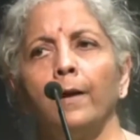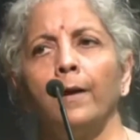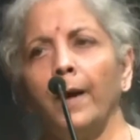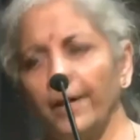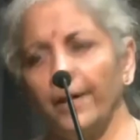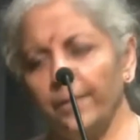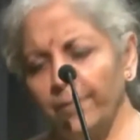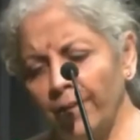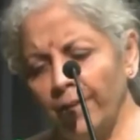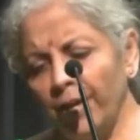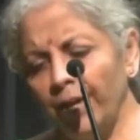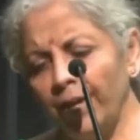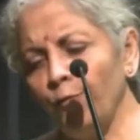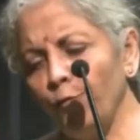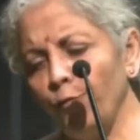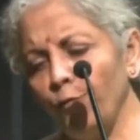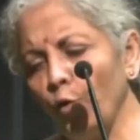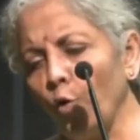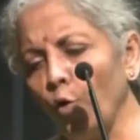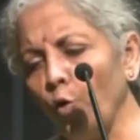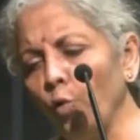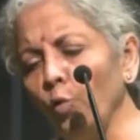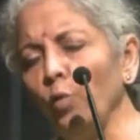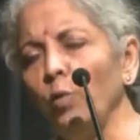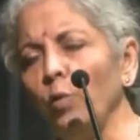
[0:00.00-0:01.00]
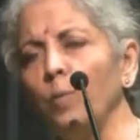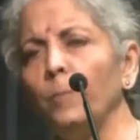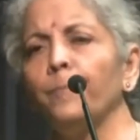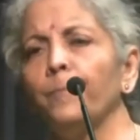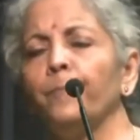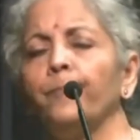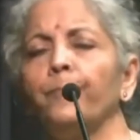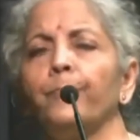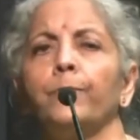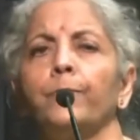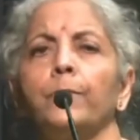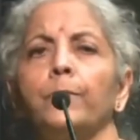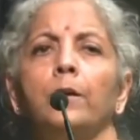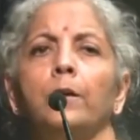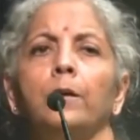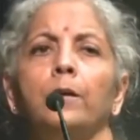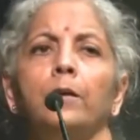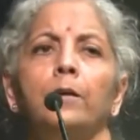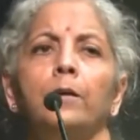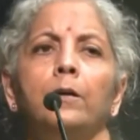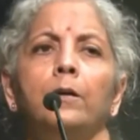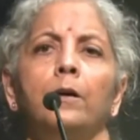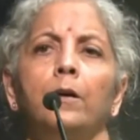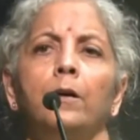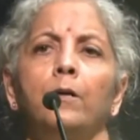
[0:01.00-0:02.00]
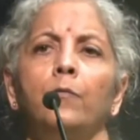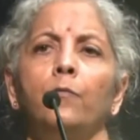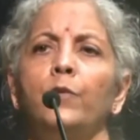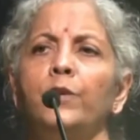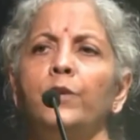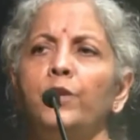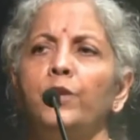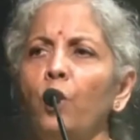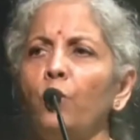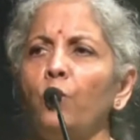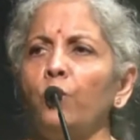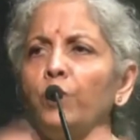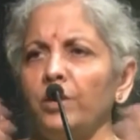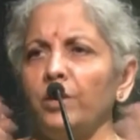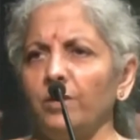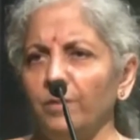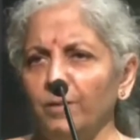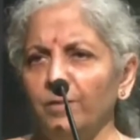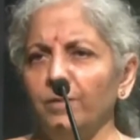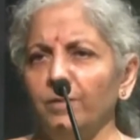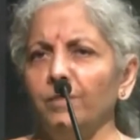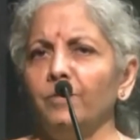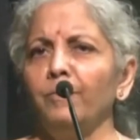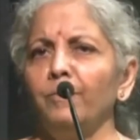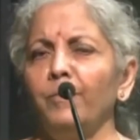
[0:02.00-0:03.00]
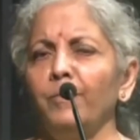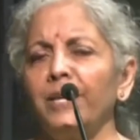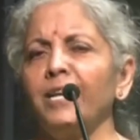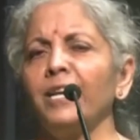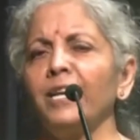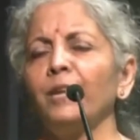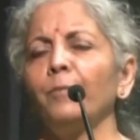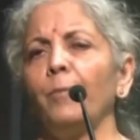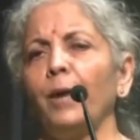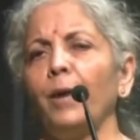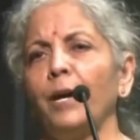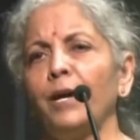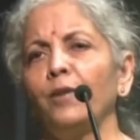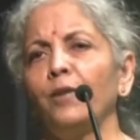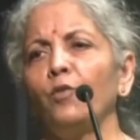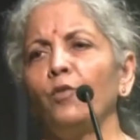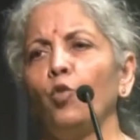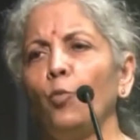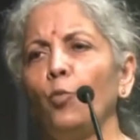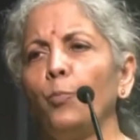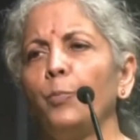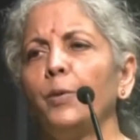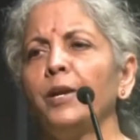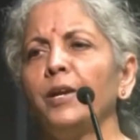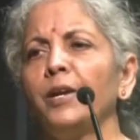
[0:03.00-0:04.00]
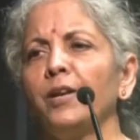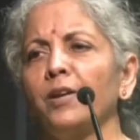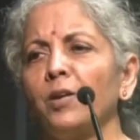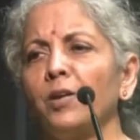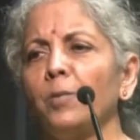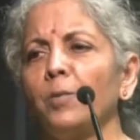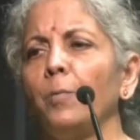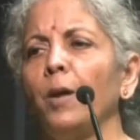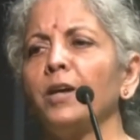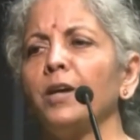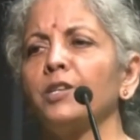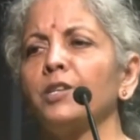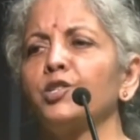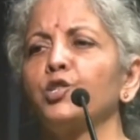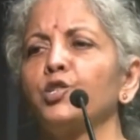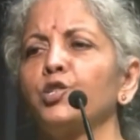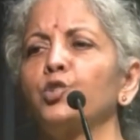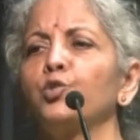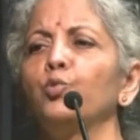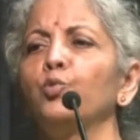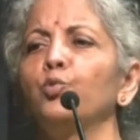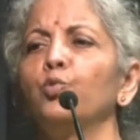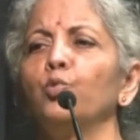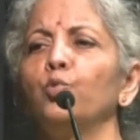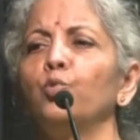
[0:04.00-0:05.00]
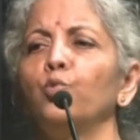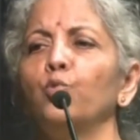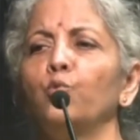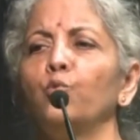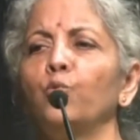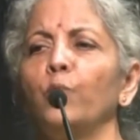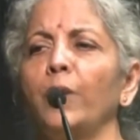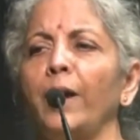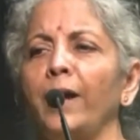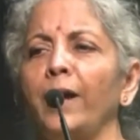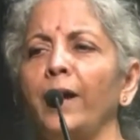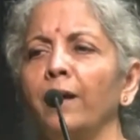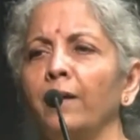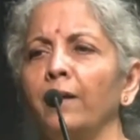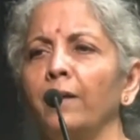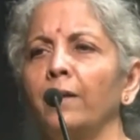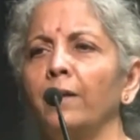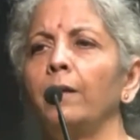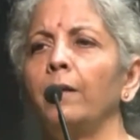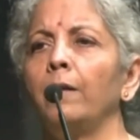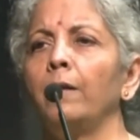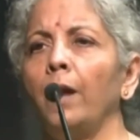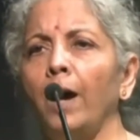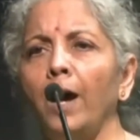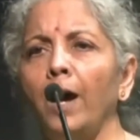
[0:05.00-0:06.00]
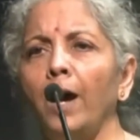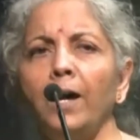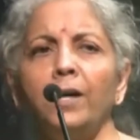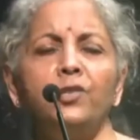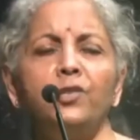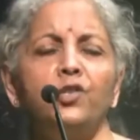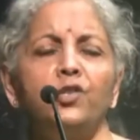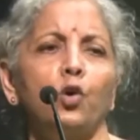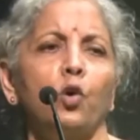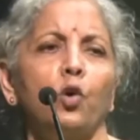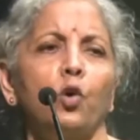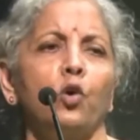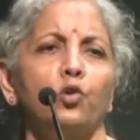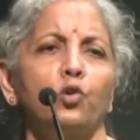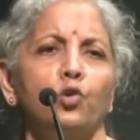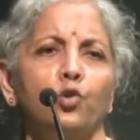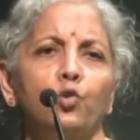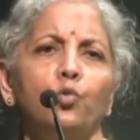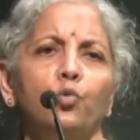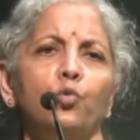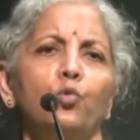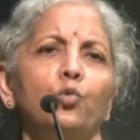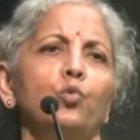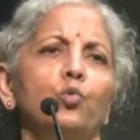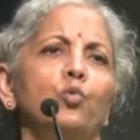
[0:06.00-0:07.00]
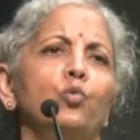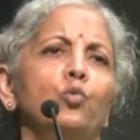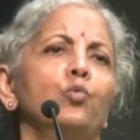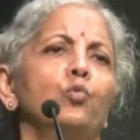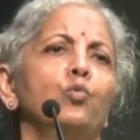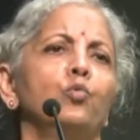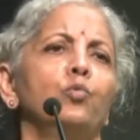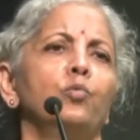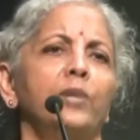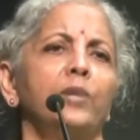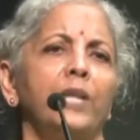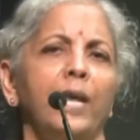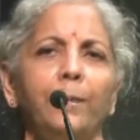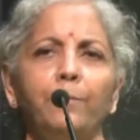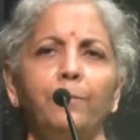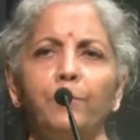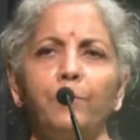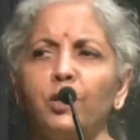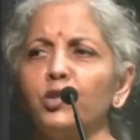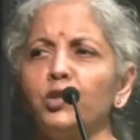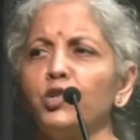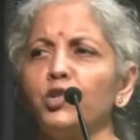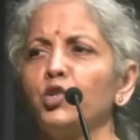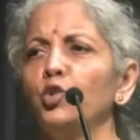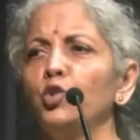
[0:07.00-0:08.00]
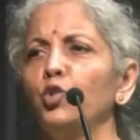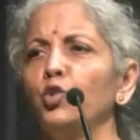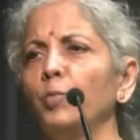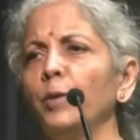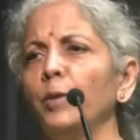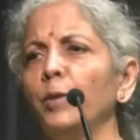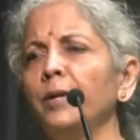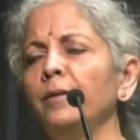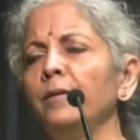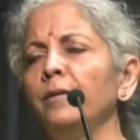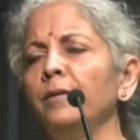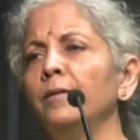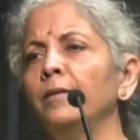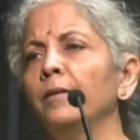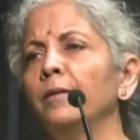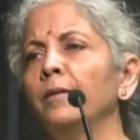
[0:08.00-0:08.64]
And therefore, without making my opening remarks too large or too time consuming,